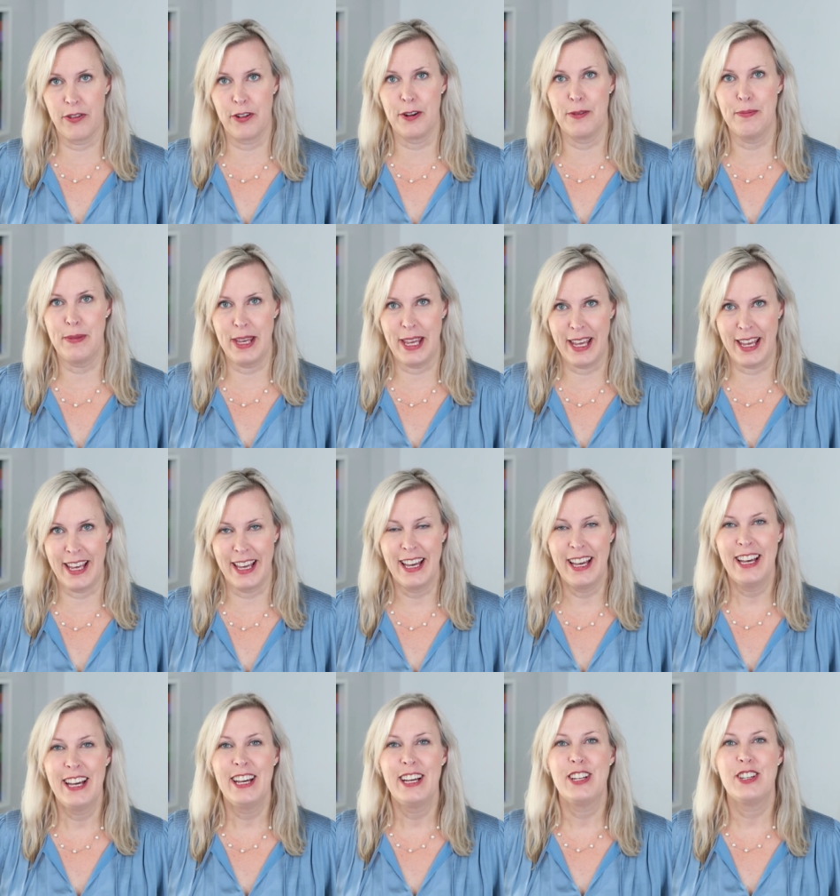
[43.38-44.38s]
for me
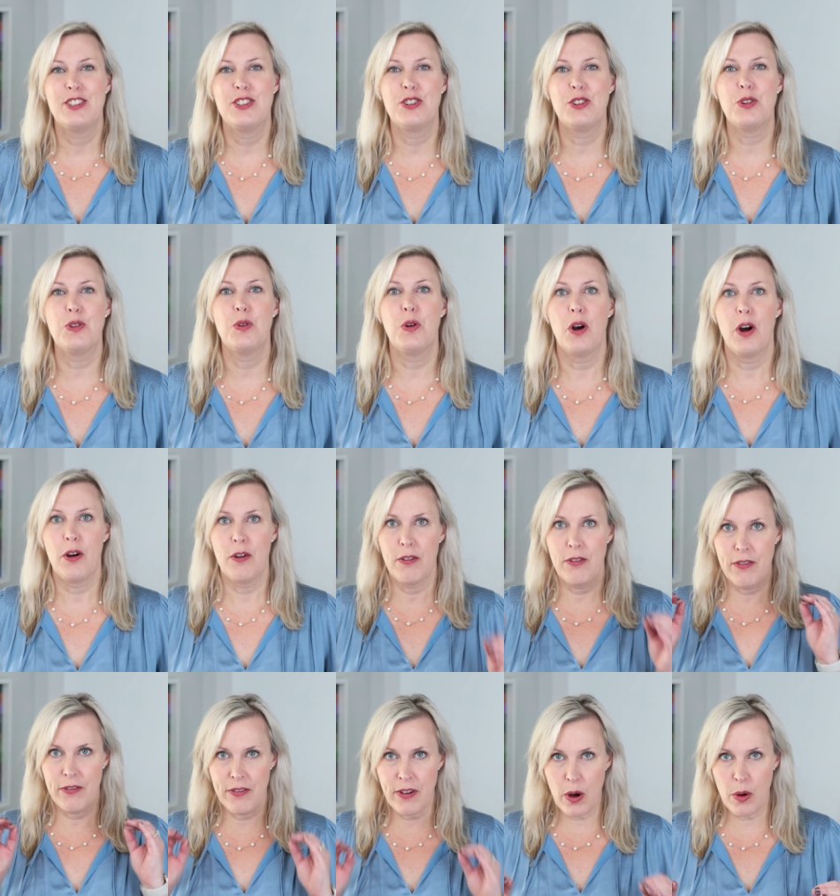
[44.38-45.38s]
to
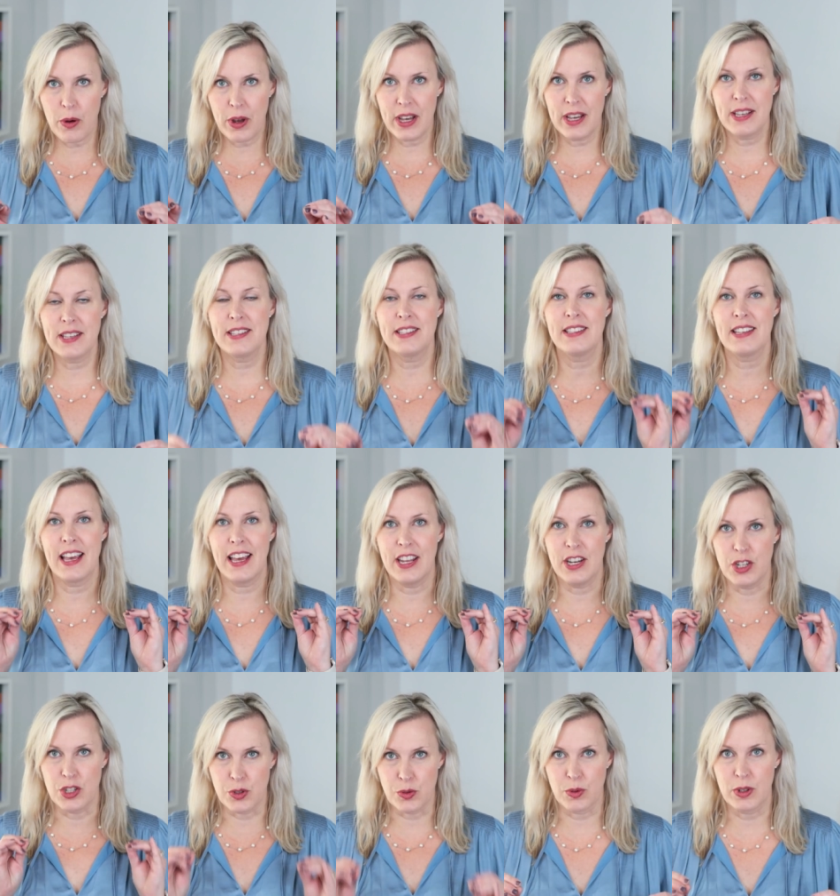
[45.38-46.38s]
focus
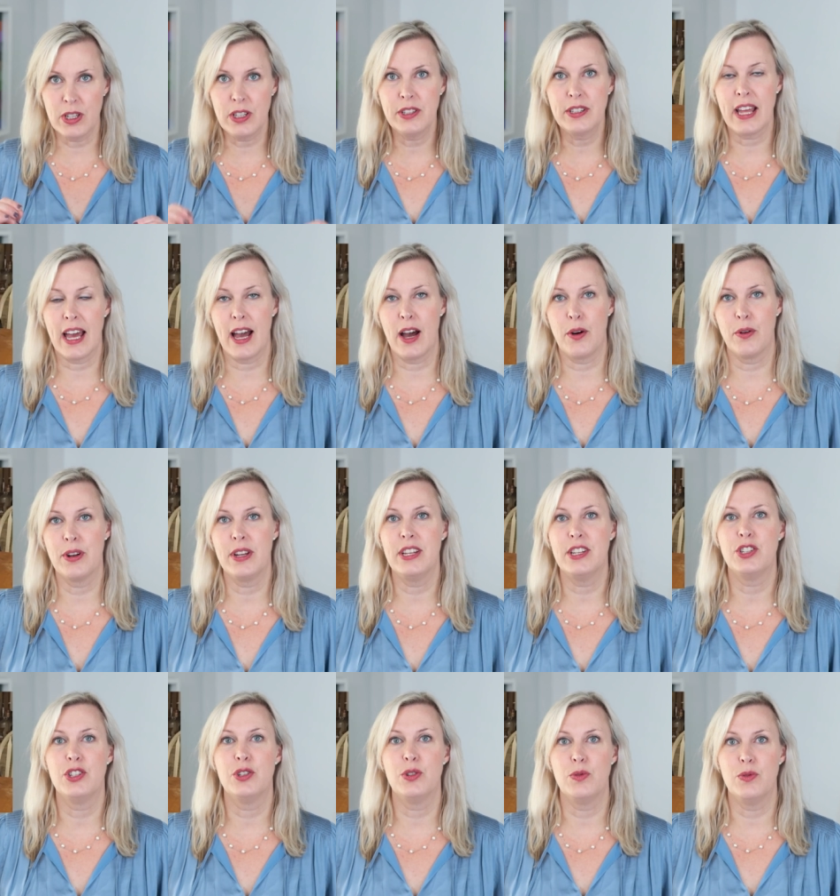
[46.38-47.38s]
and drill down
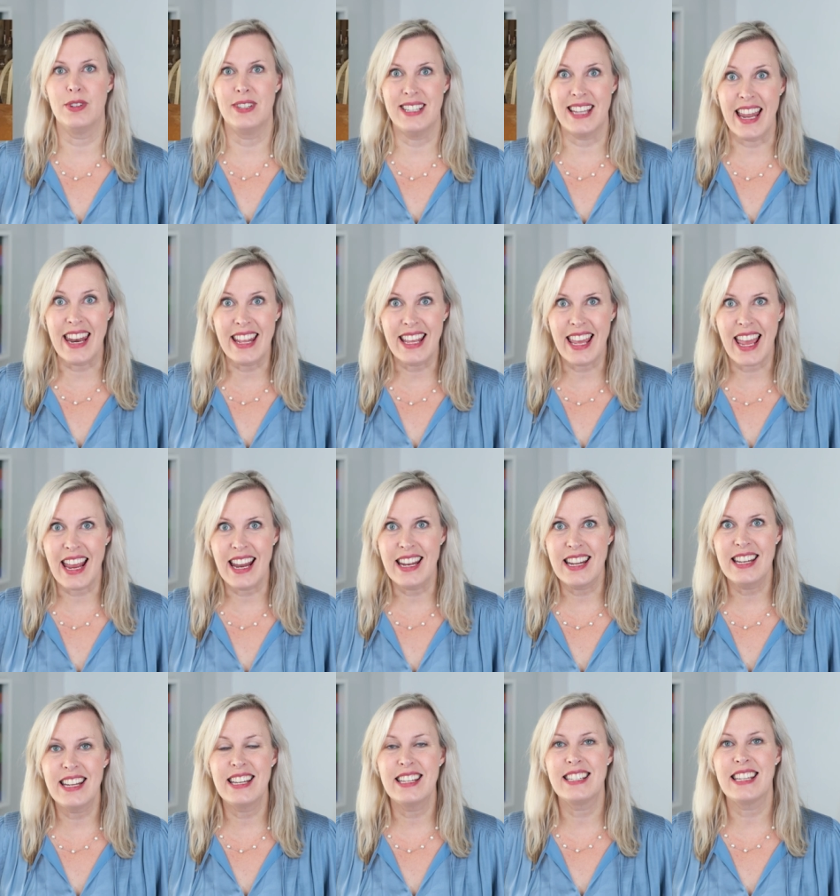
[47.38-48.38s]
into
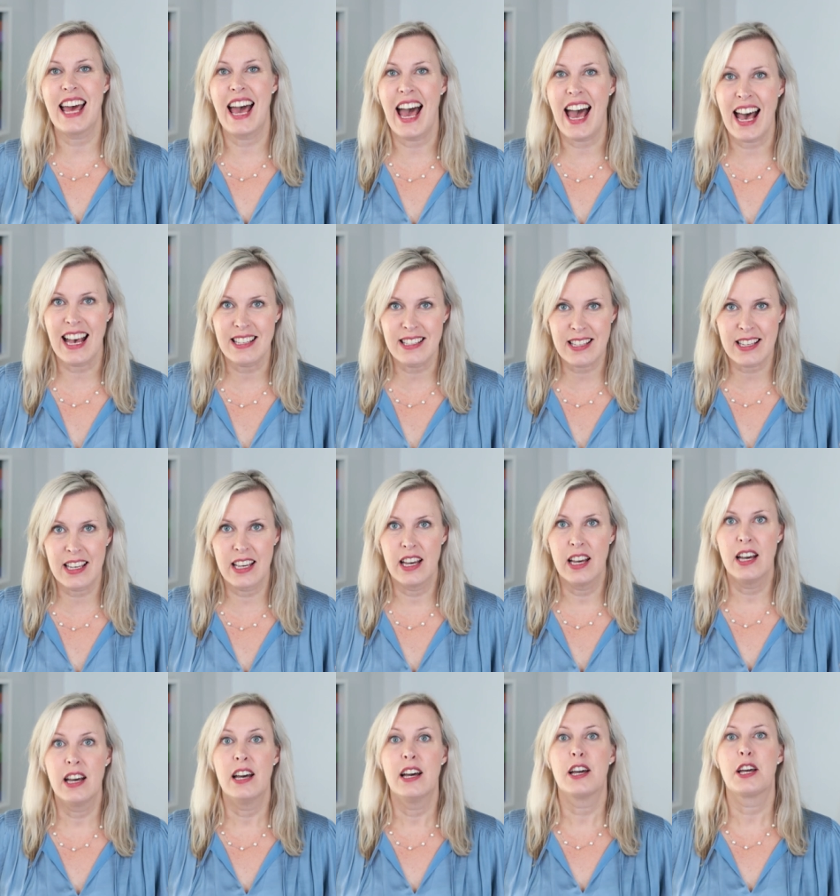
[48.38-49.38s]
dedicated task
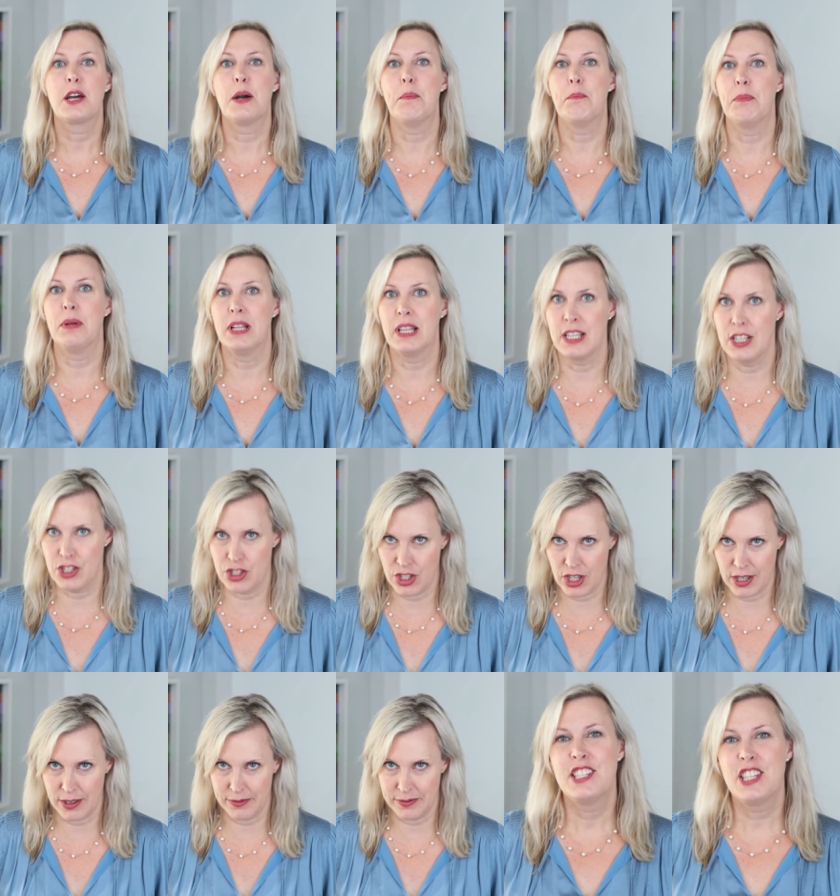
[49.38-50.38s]

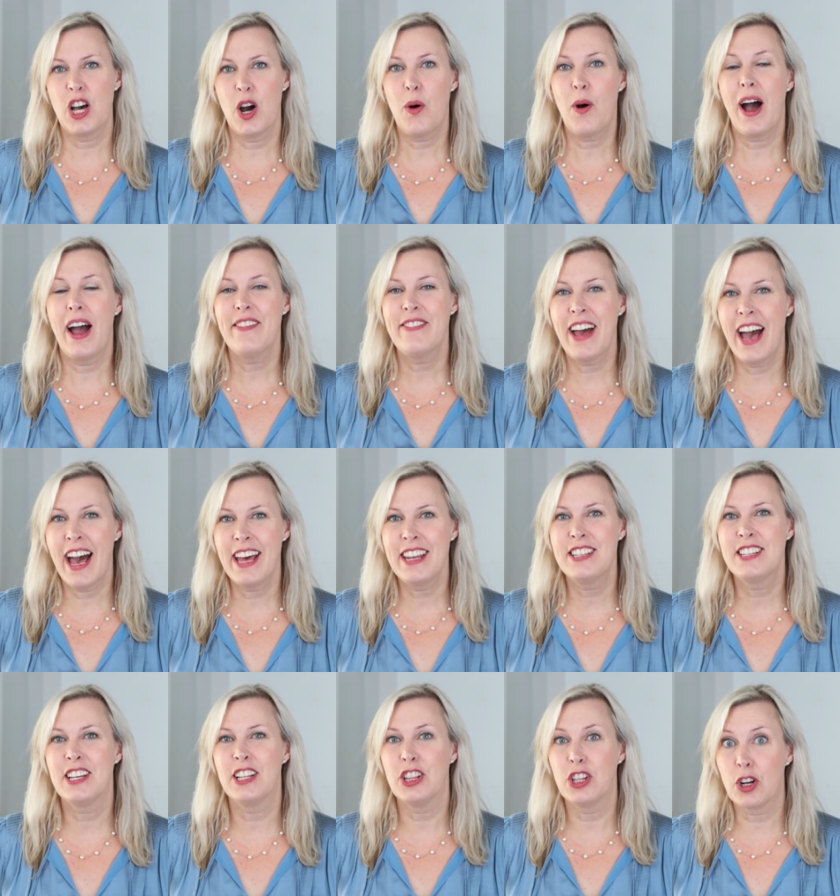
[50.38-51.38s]
completion. So I've
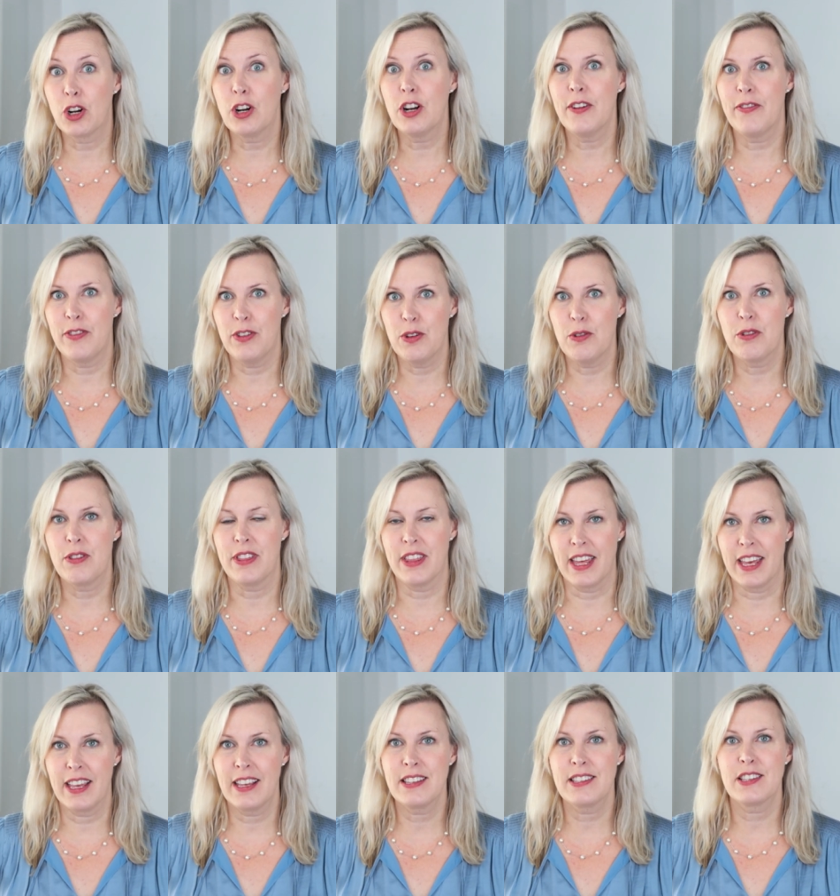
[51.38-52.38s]
had to learn a few
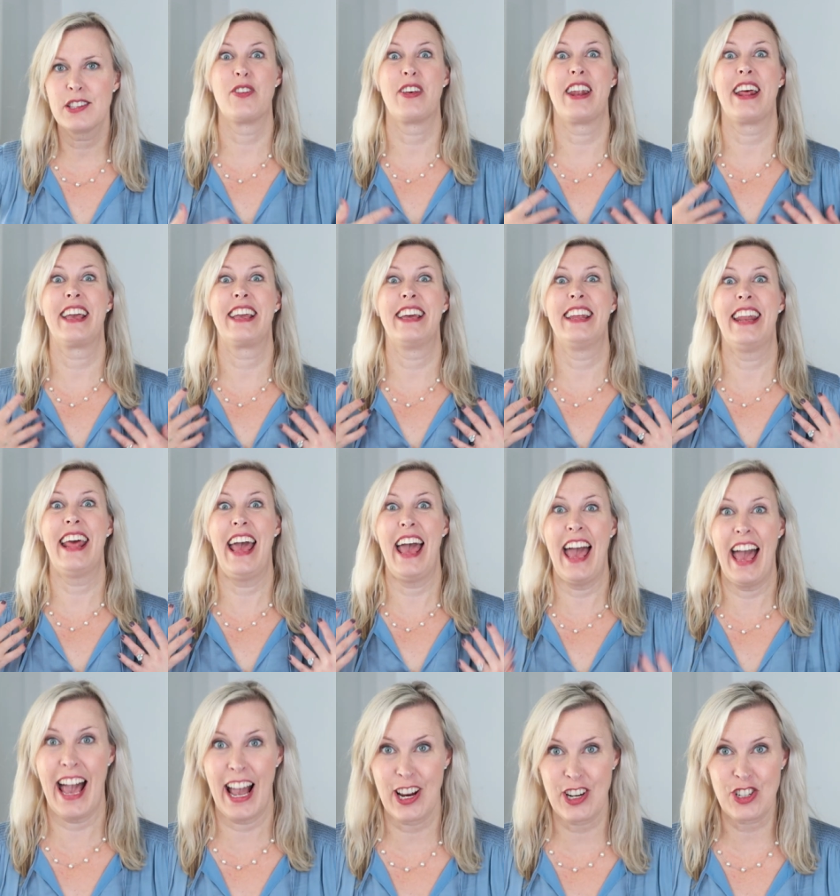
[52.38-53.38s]
things so that I can
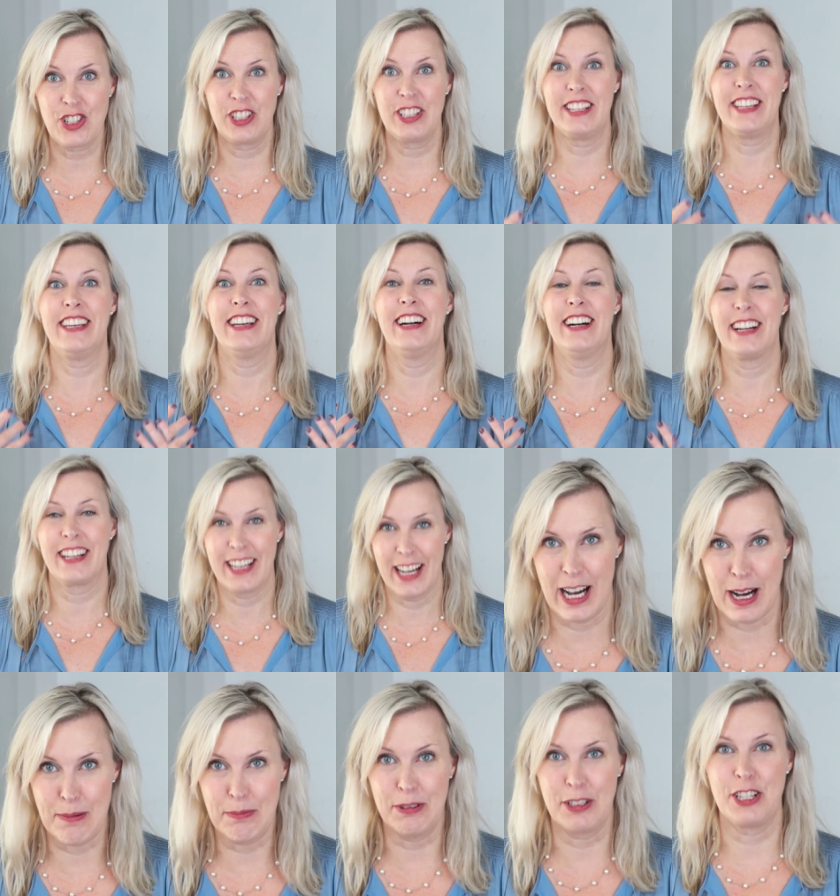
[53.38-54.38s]
actually
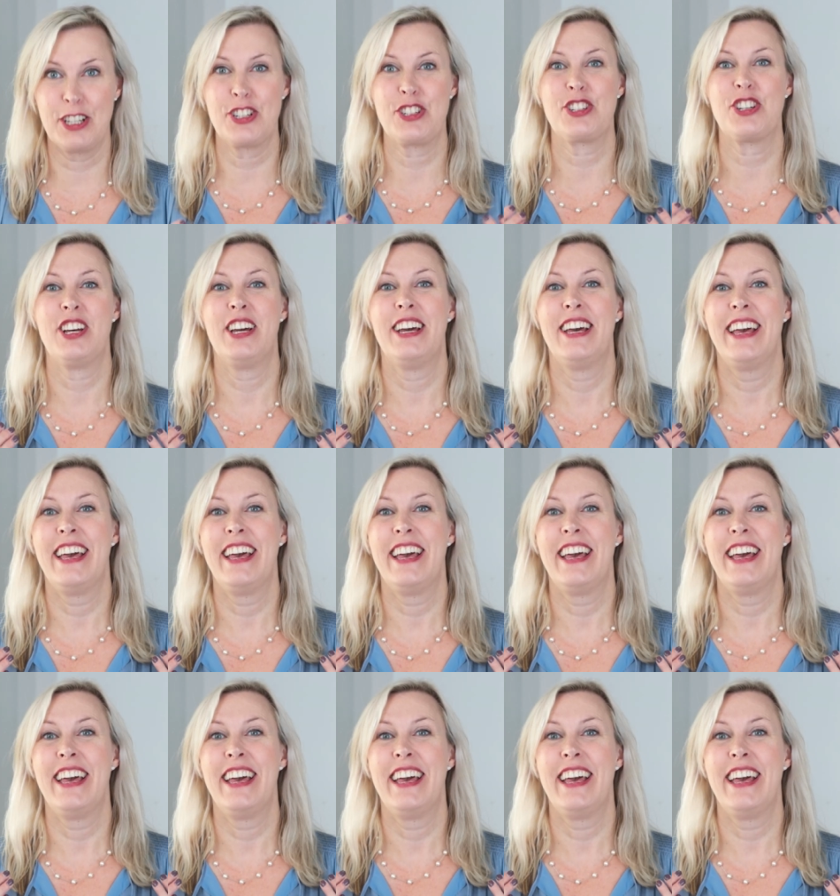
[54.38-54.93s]
accomplish